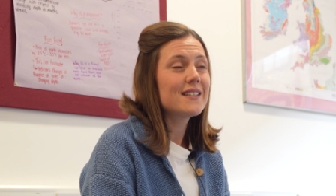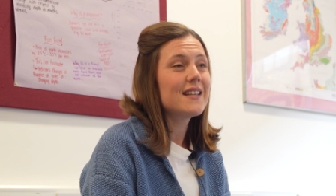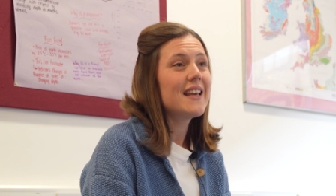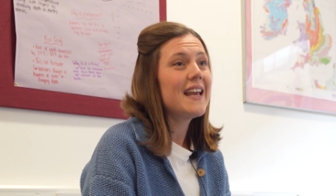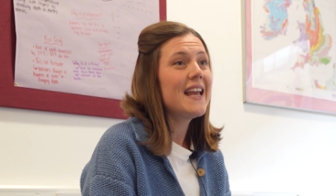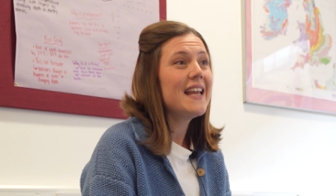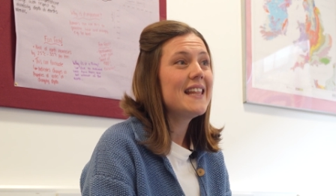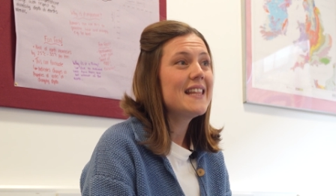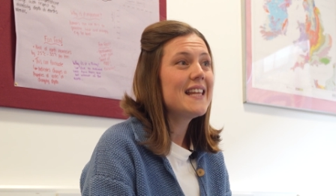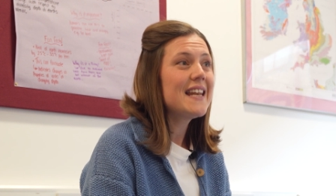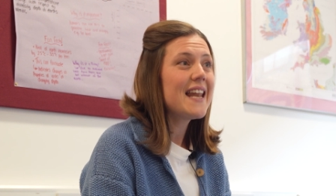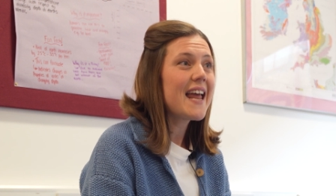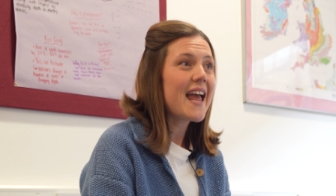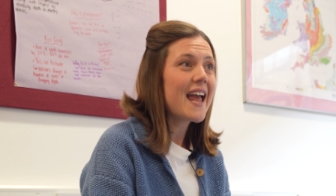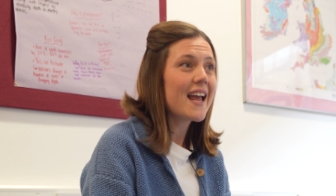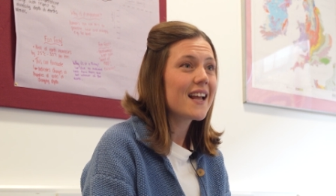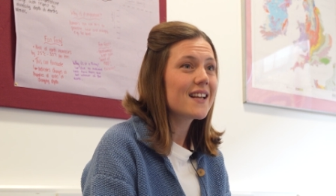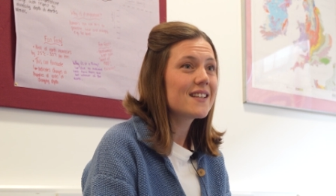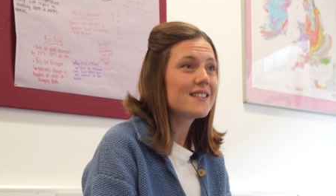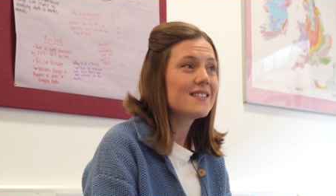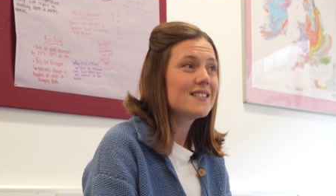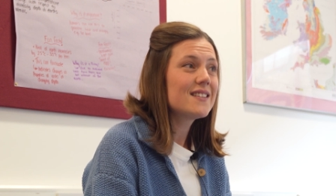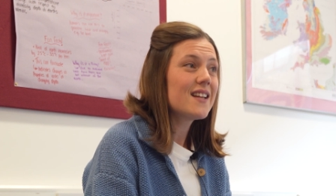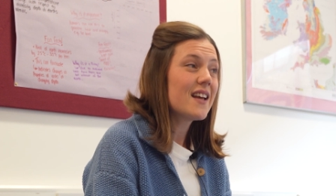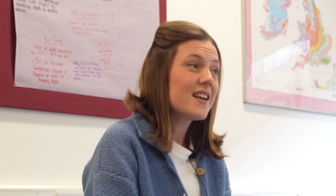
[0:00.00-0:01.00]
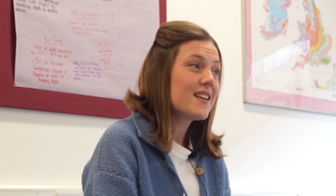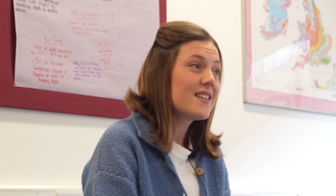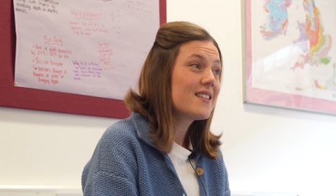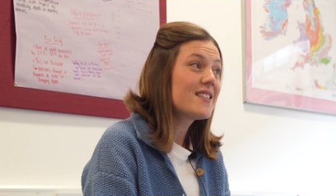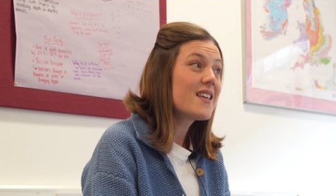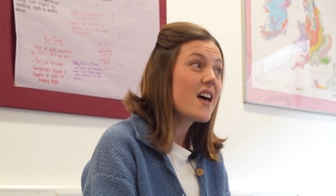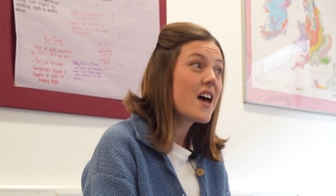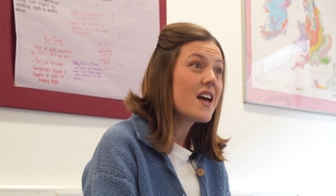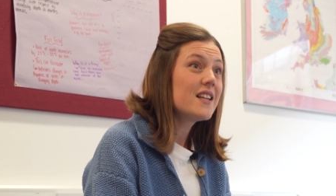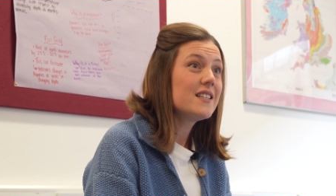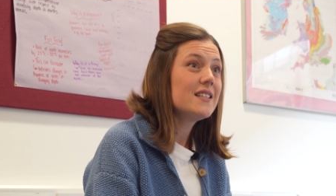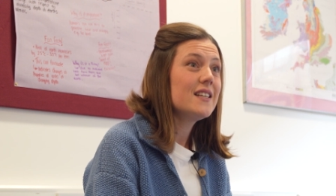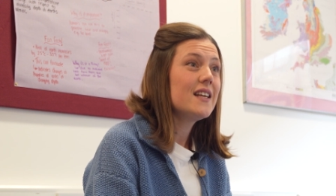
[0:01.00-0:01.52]
In the next
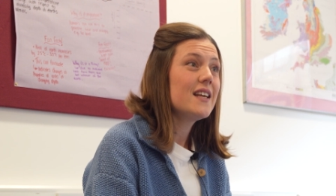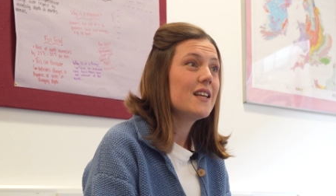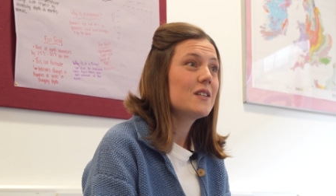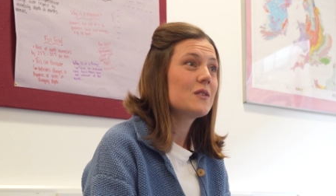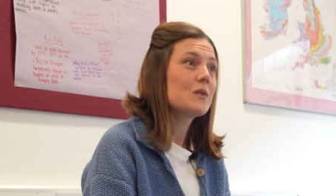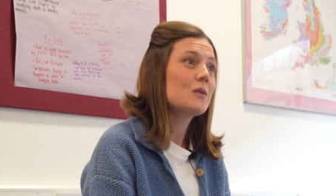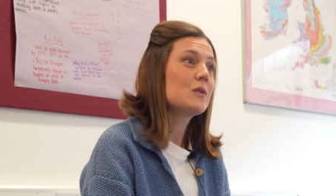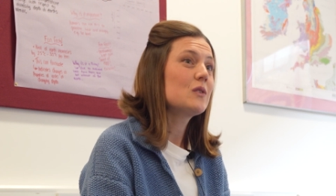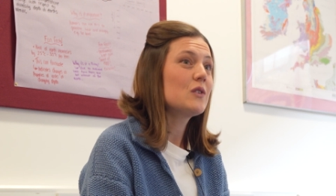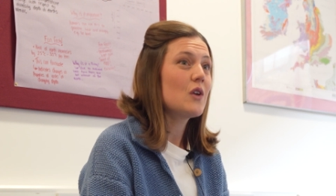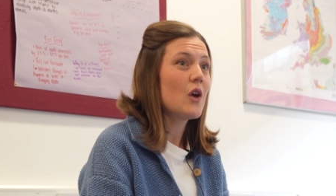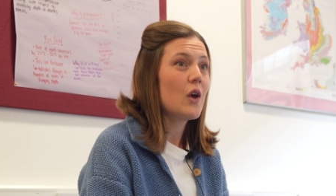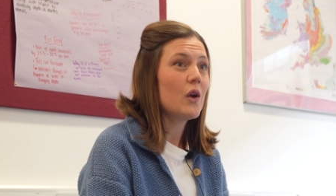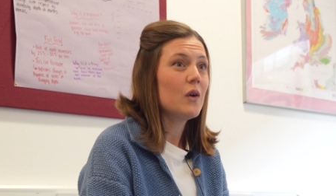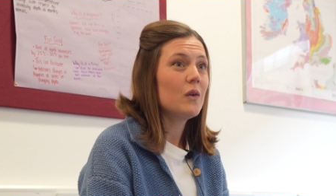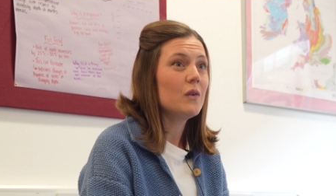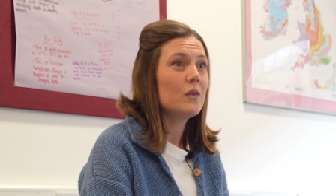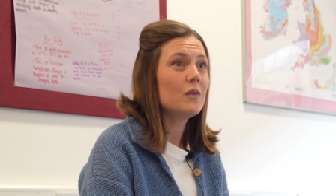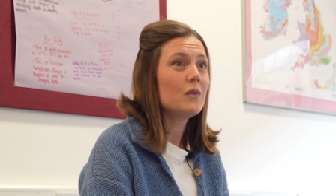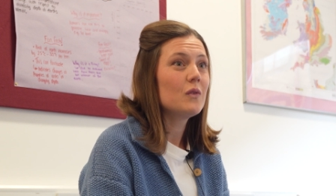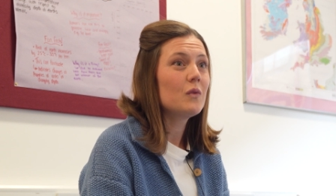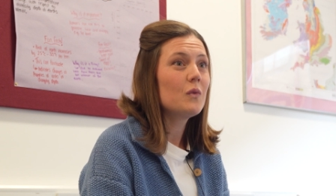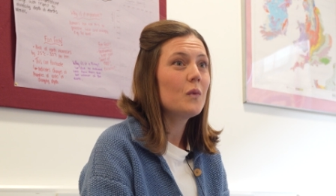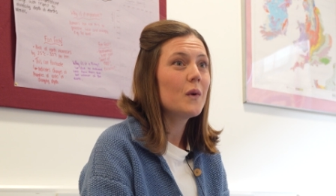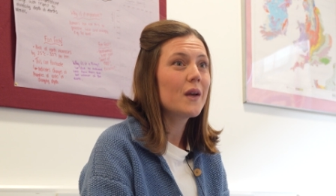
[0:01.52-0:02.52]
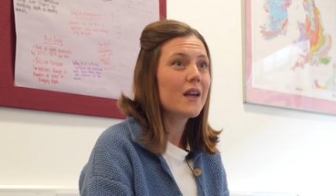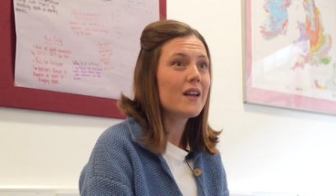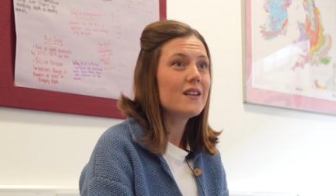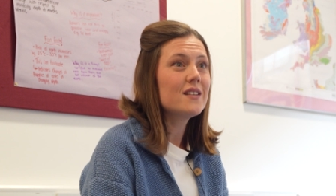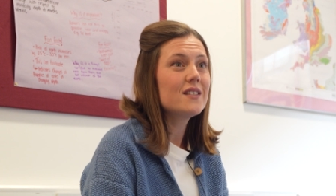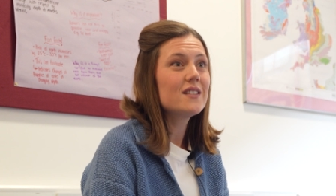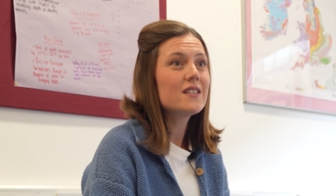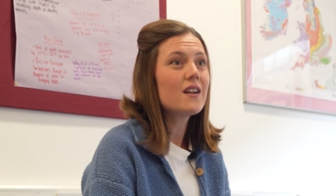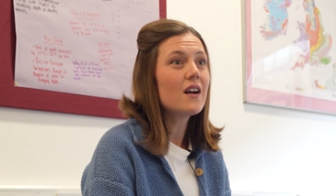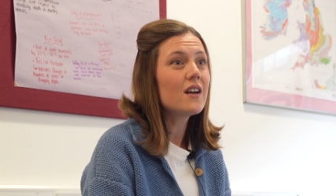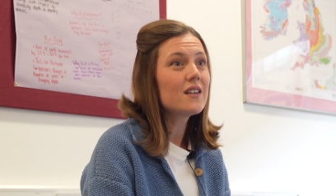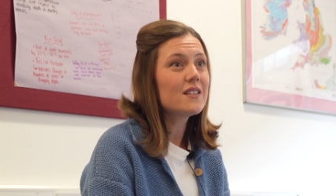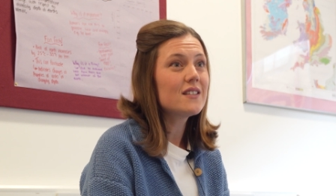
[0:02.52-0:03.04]
30 years or so, we're going to
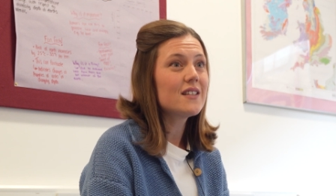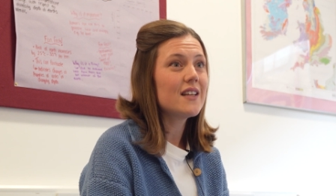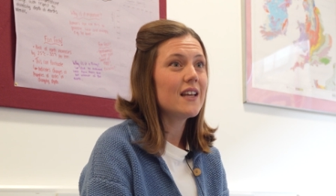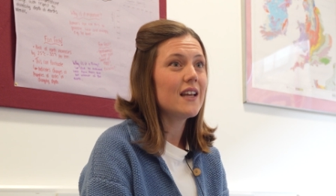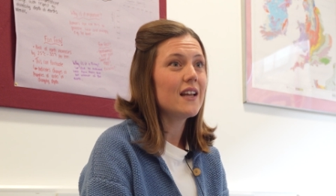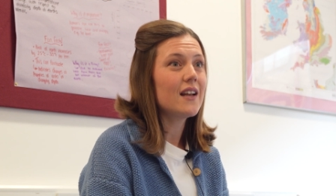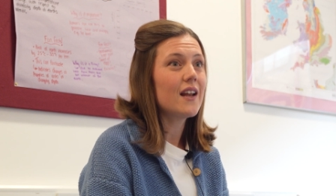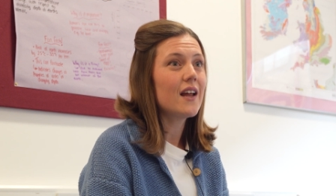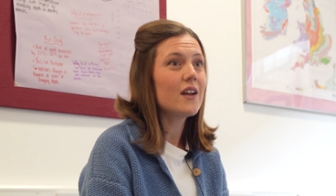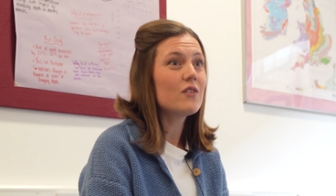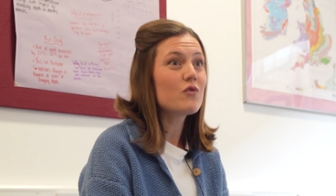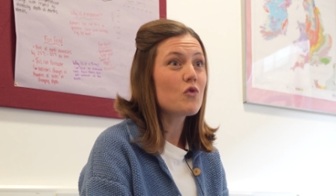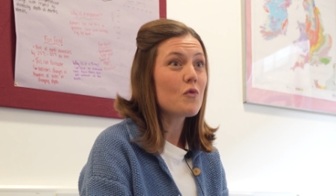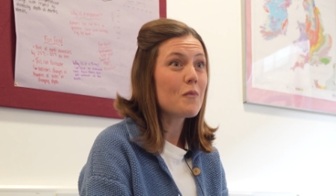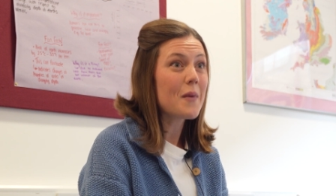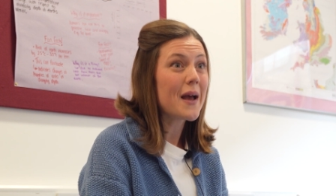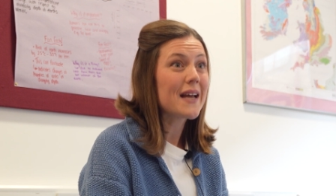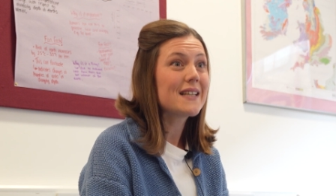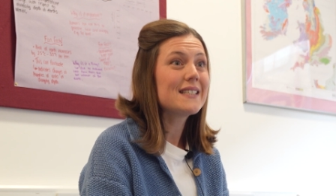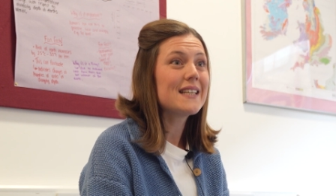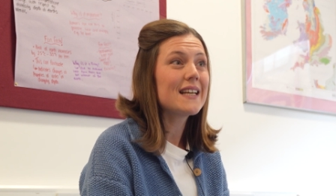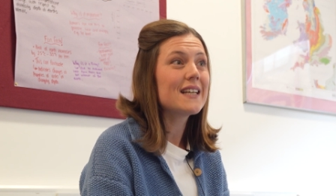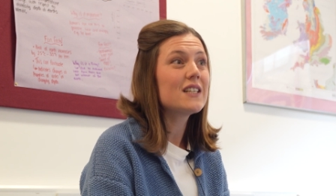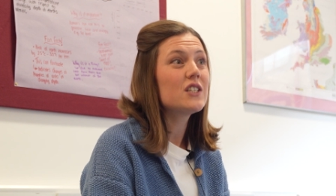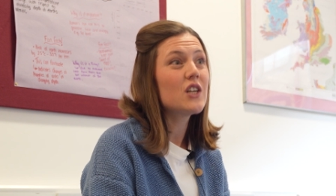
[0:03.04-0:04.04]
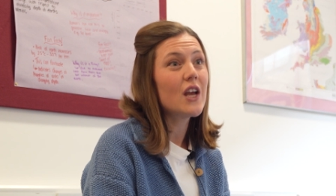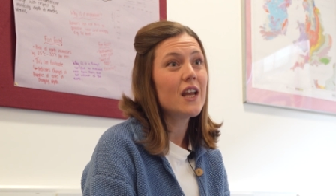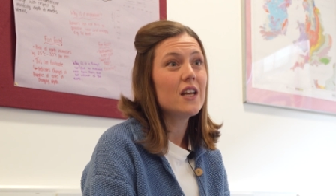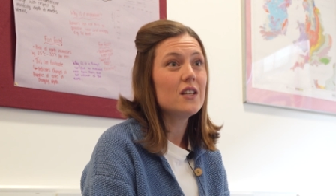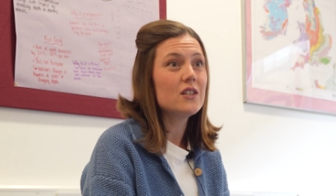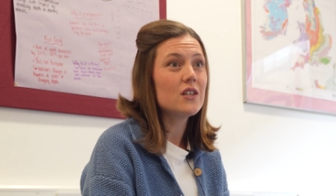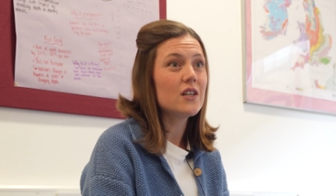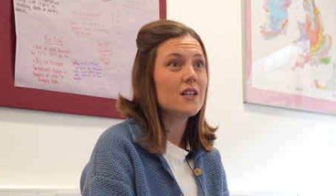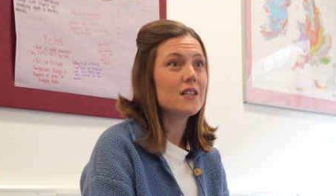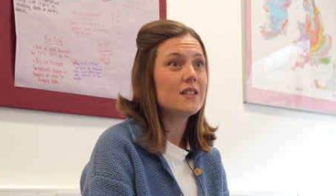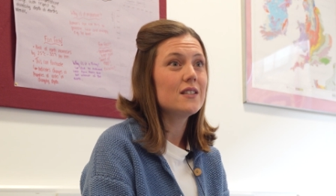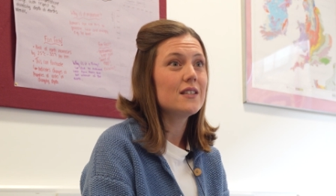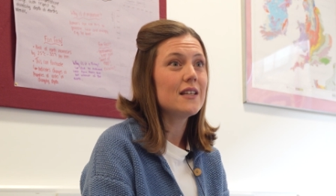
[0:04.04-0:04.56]
start seeing dramatic
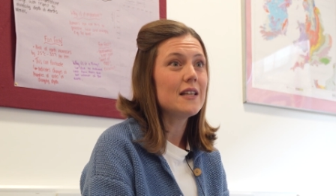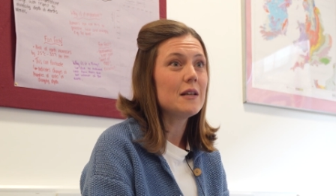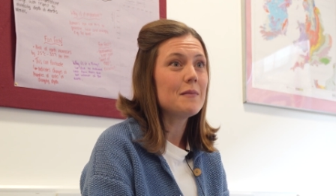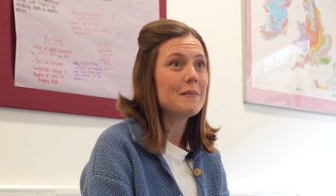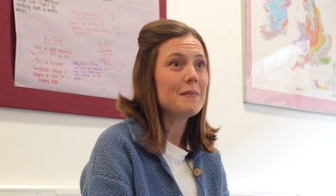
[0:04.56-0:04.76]
changes in the